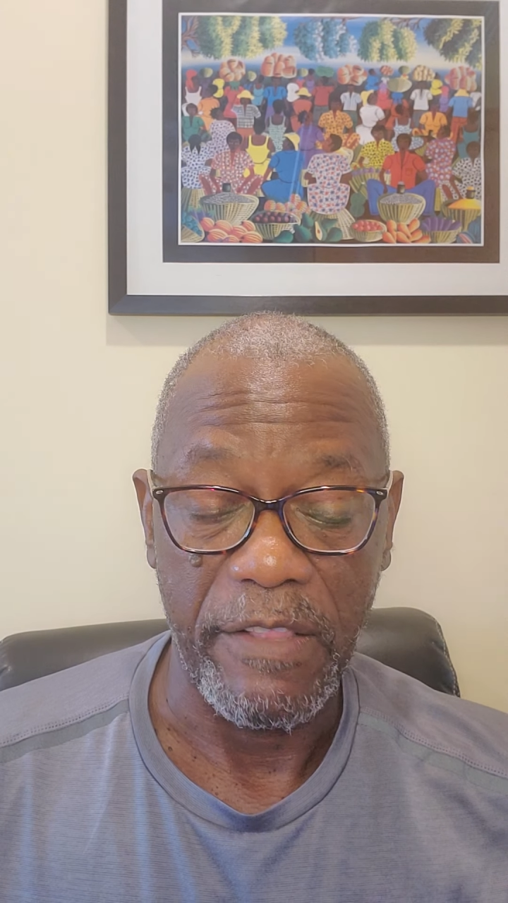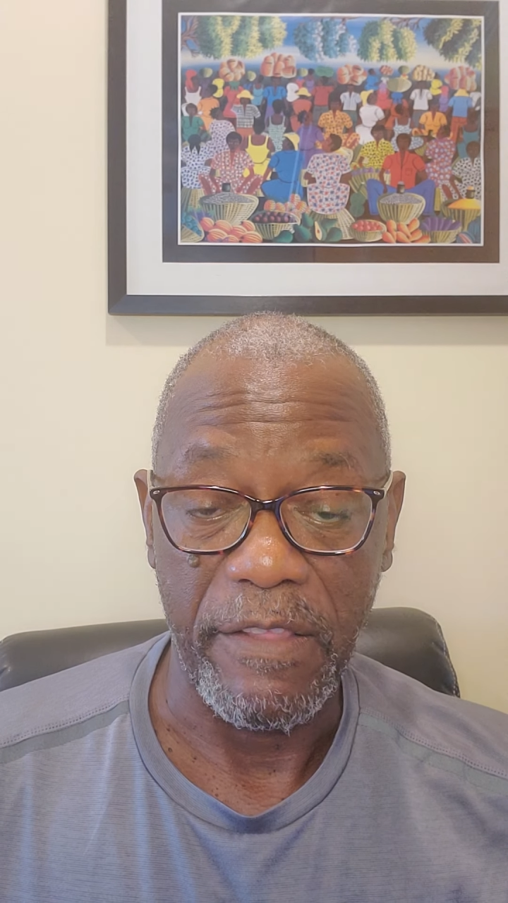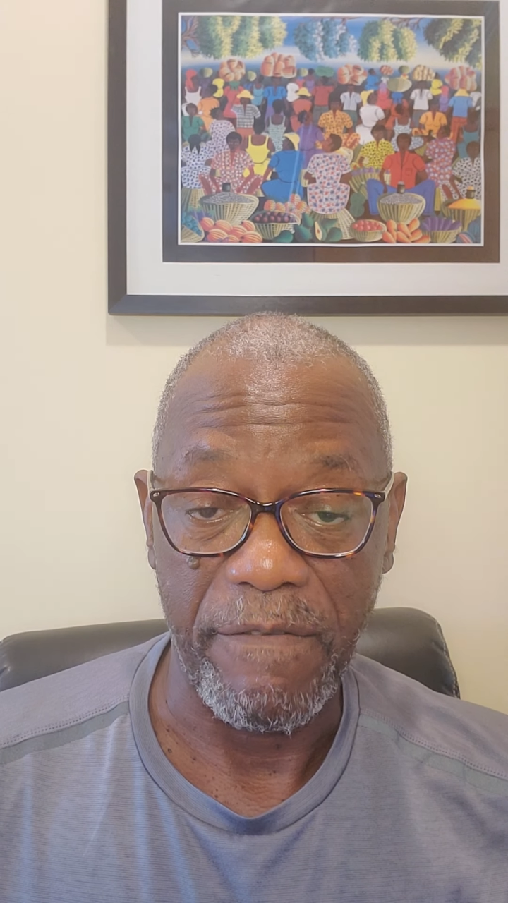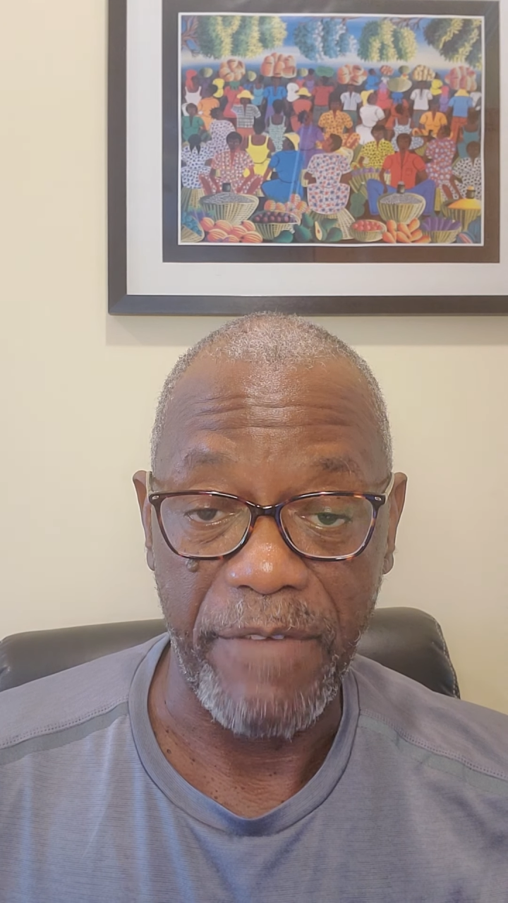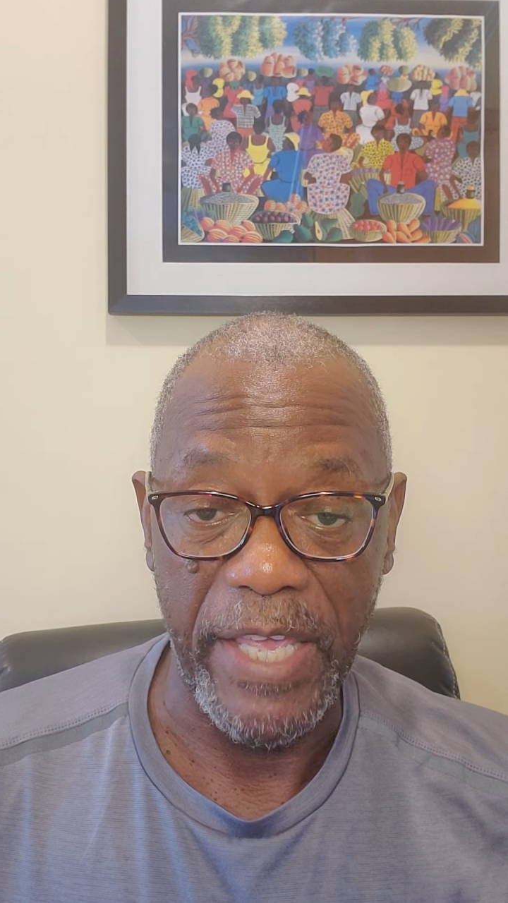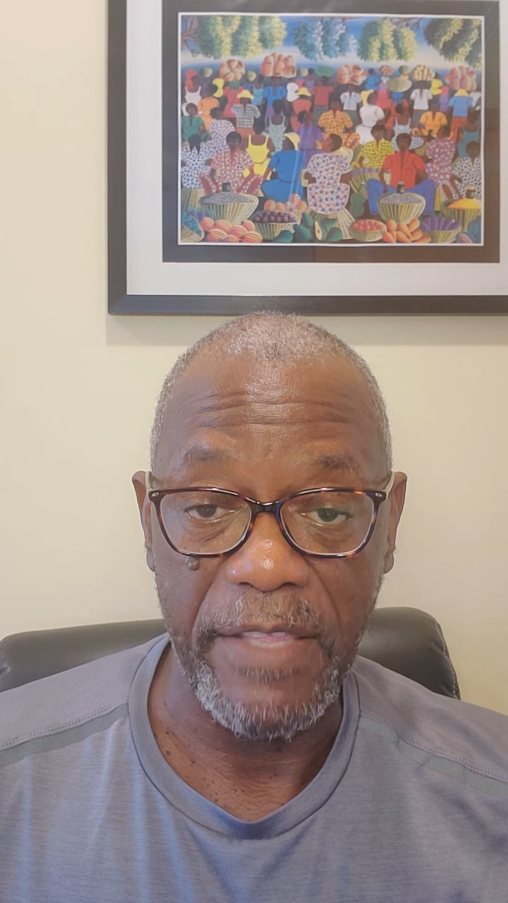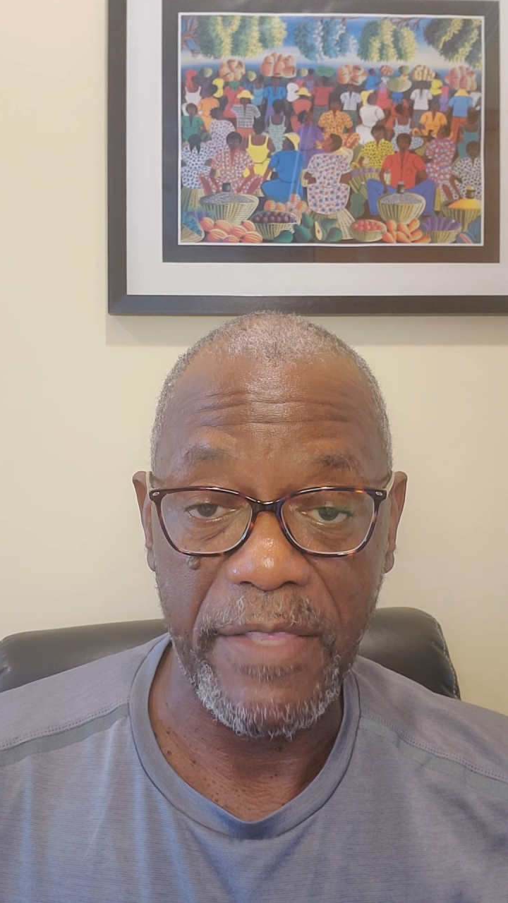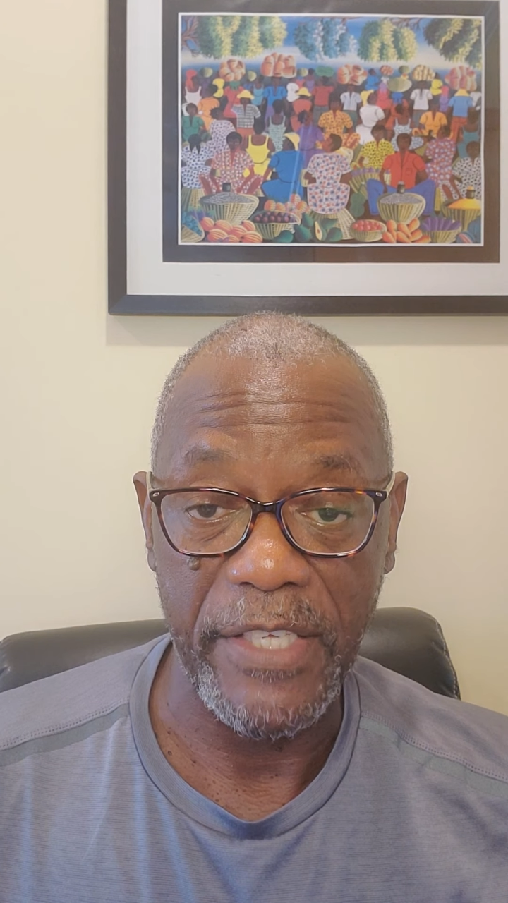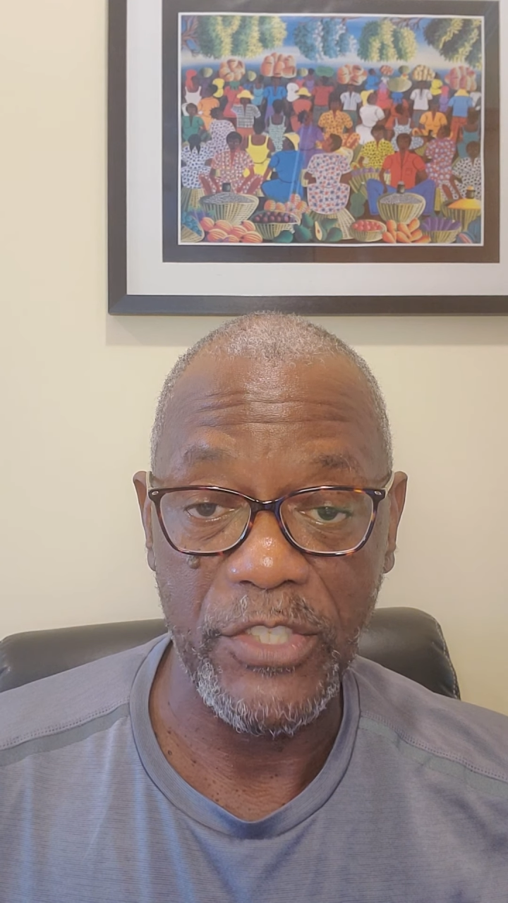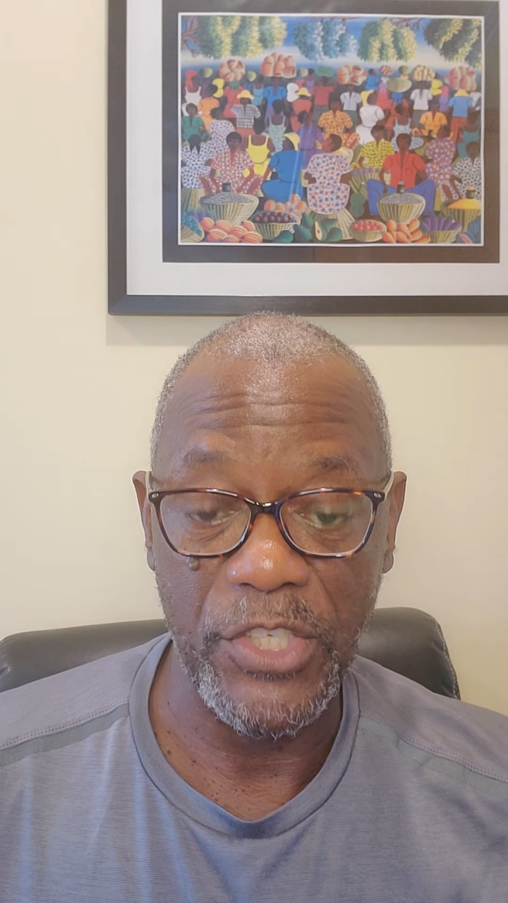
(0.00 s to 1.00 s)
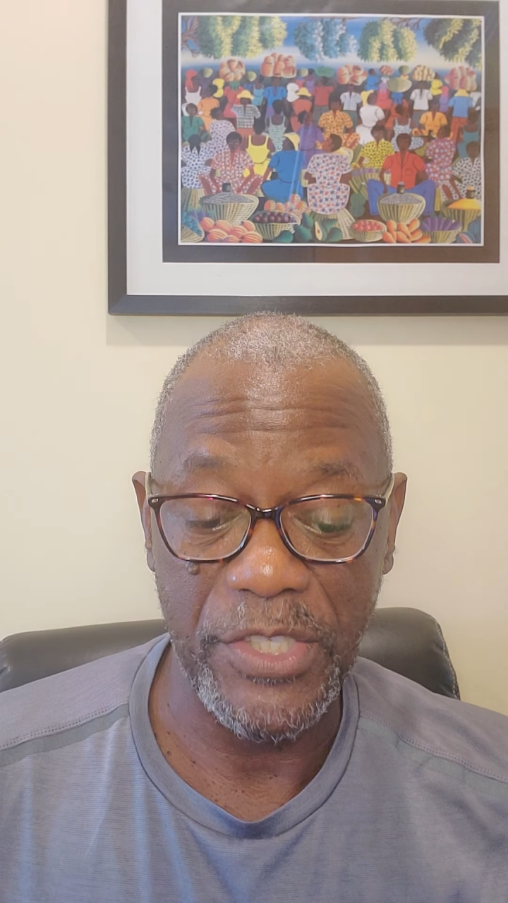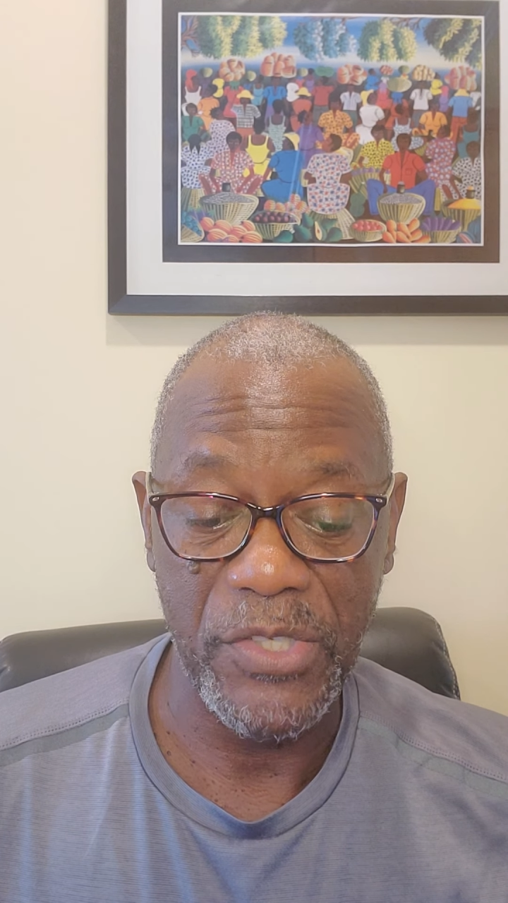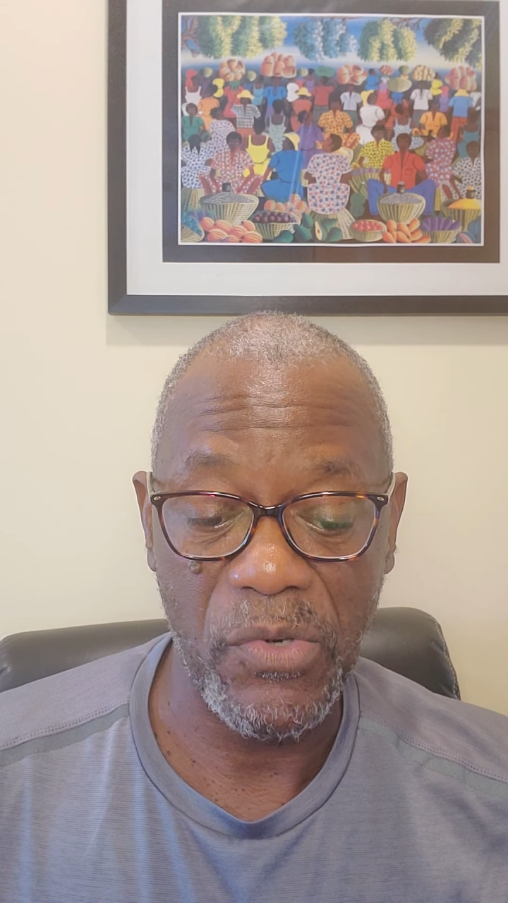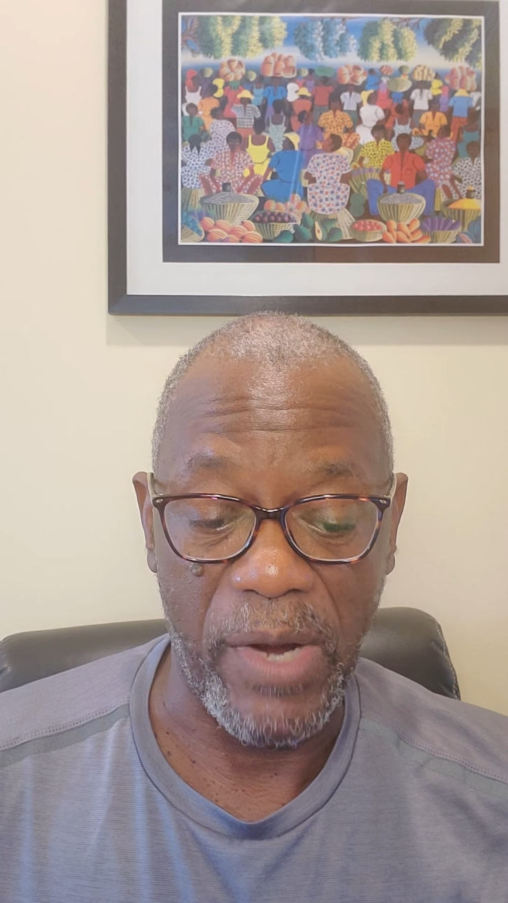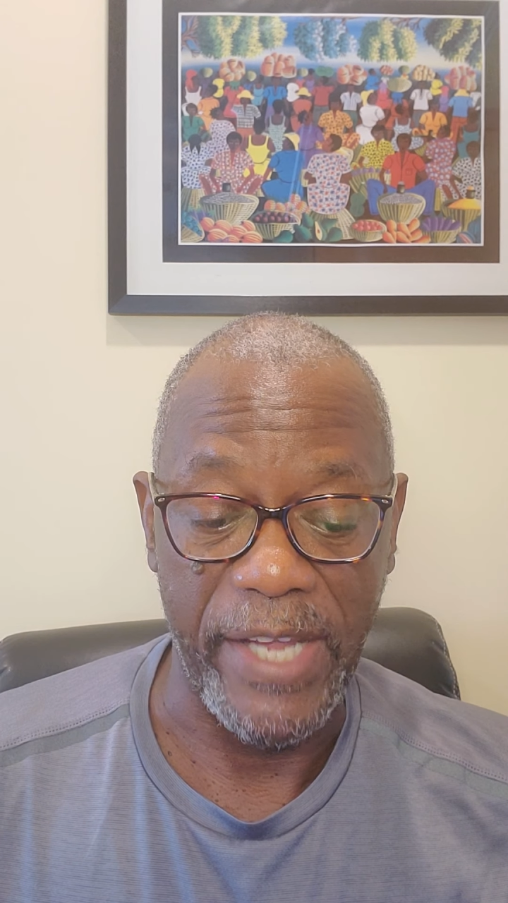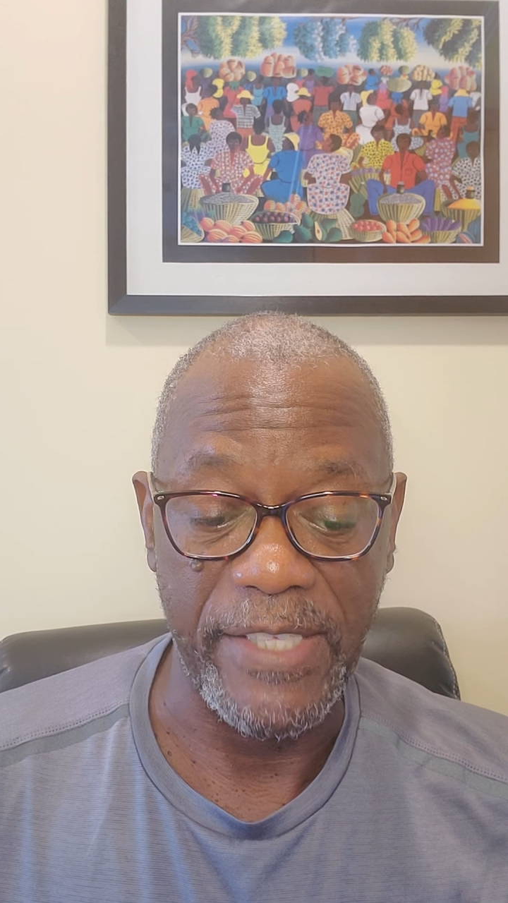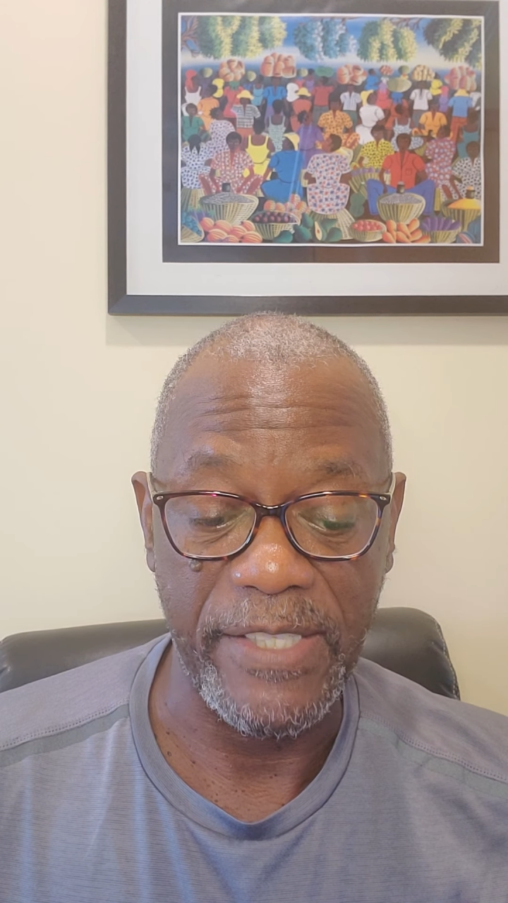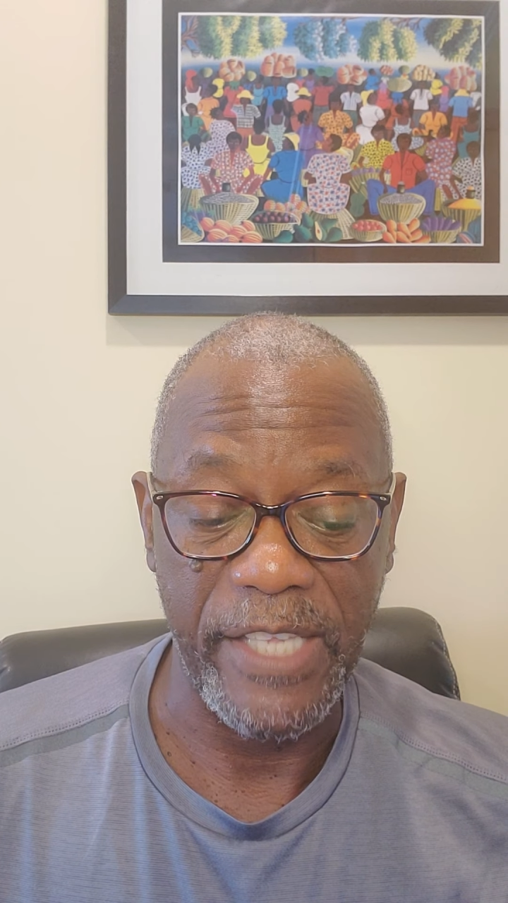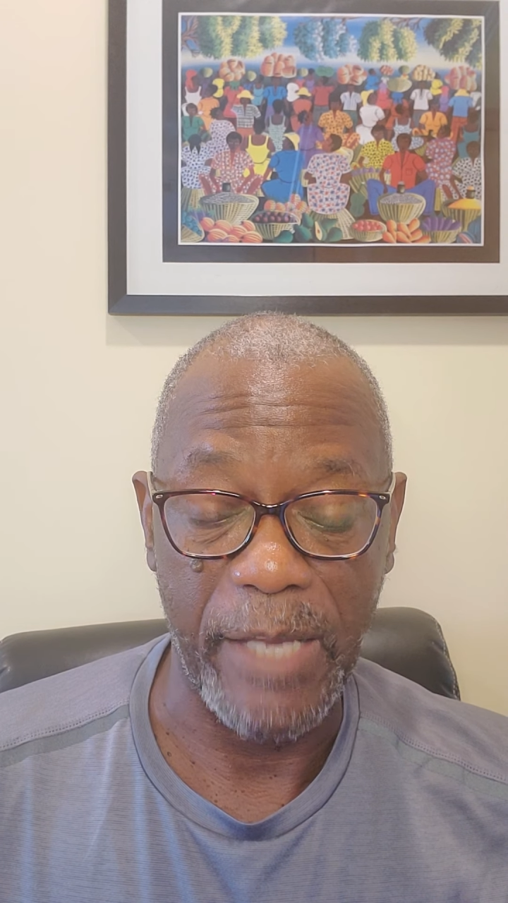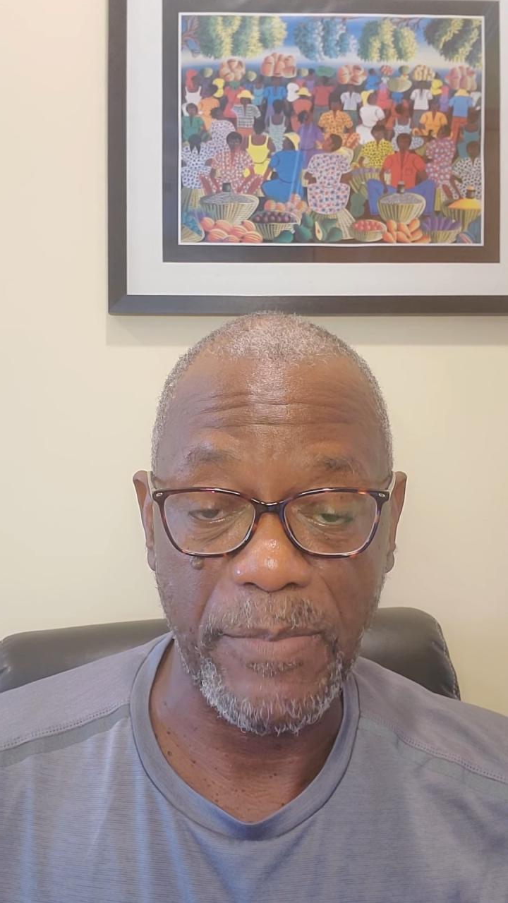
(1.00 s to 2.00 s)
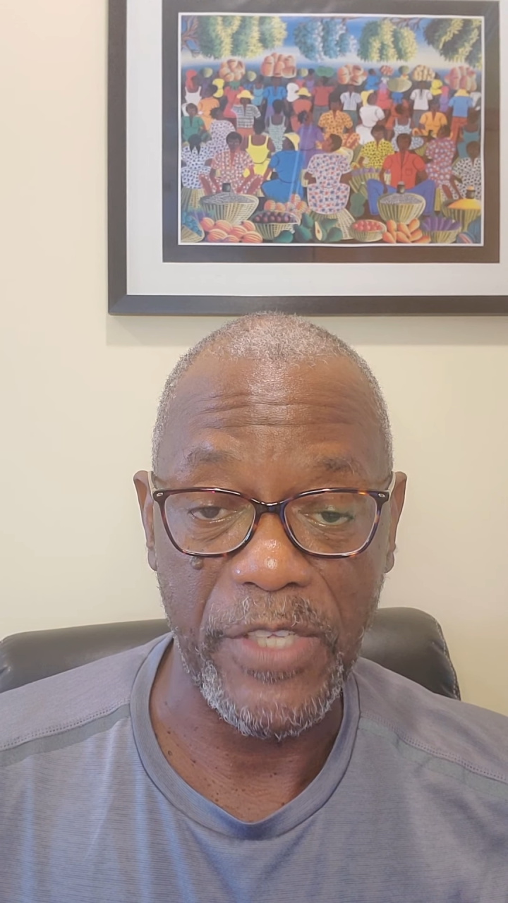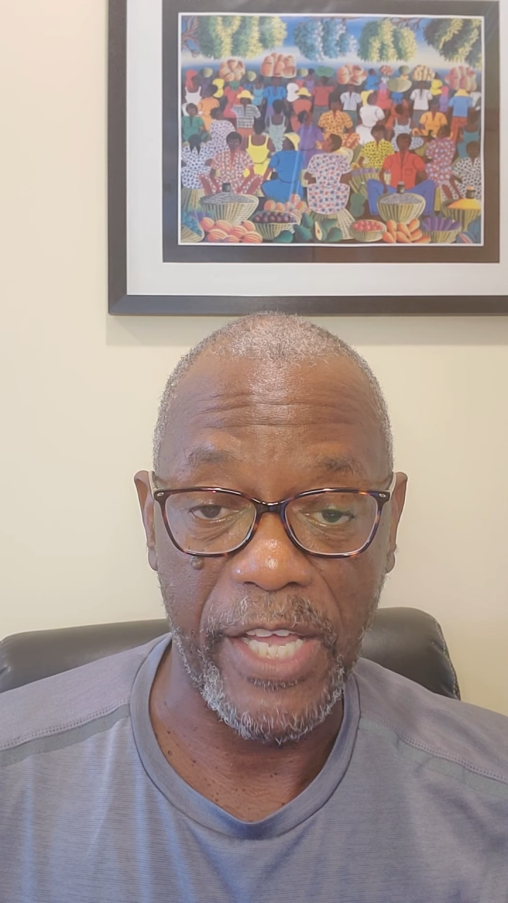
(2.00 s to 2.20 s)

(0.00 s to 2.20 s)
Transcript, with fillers: The faith in Jesus Christ helps